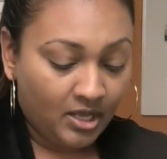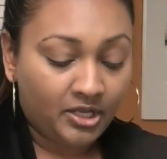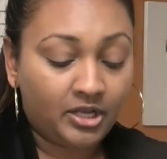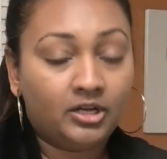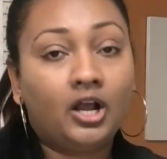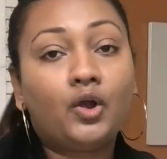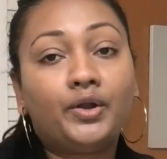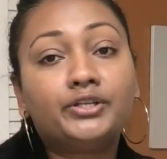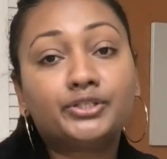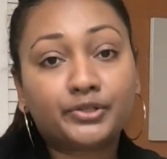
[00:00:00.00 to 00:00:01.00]
You're not going
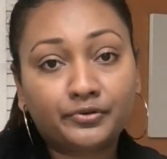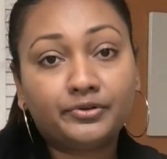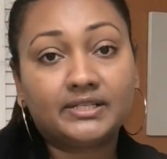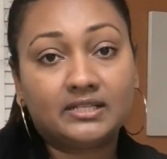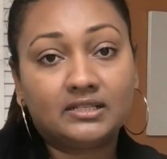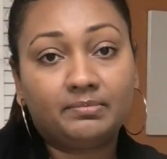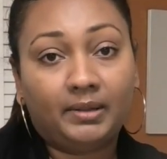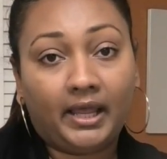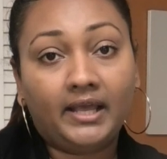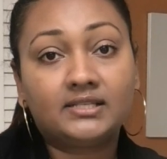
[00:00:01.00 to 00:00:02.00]
to screw it into
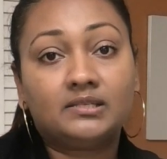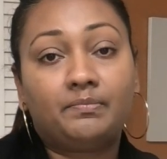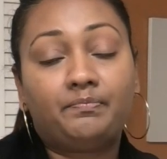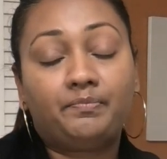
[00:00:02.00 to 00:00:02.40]
place,